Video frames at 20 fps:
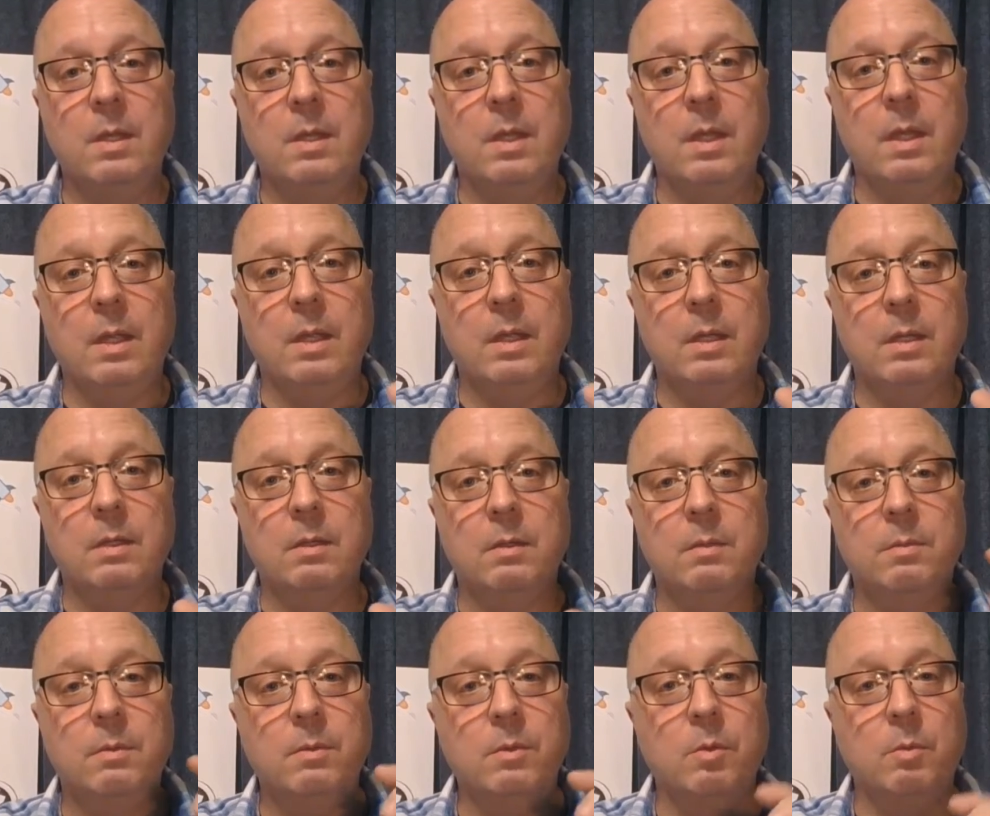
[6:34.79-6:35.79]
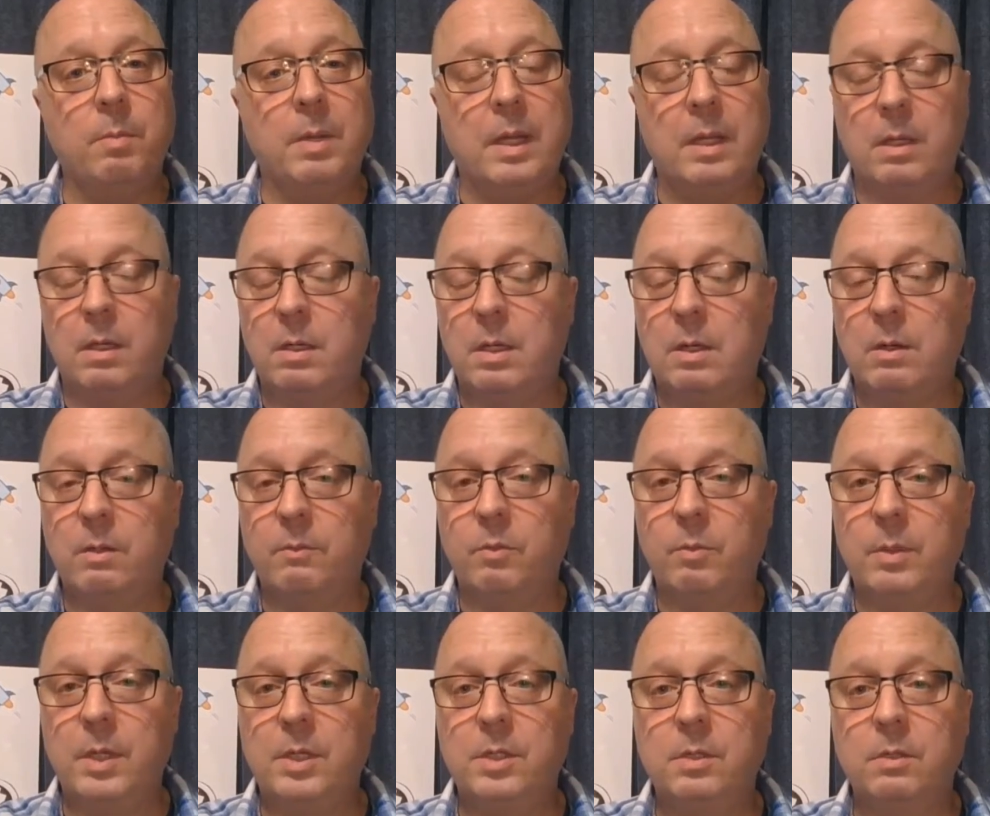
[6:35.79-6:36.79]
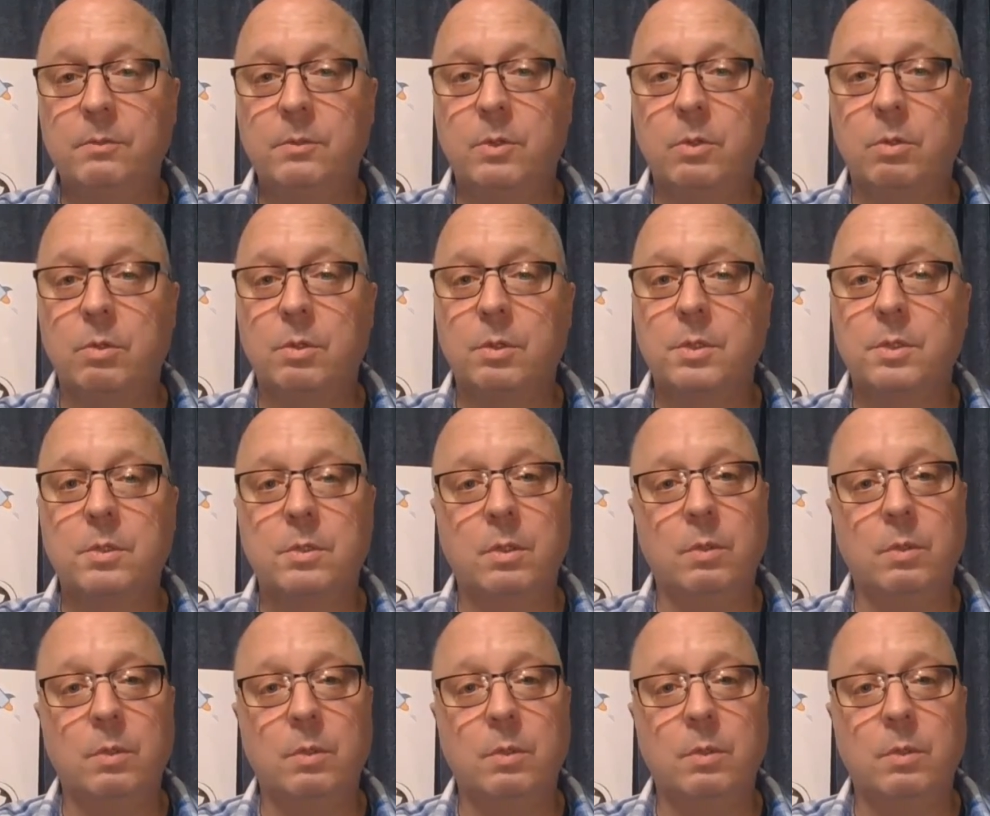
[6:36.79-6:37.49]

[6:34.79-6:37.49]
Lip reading: and your bank account information, of course,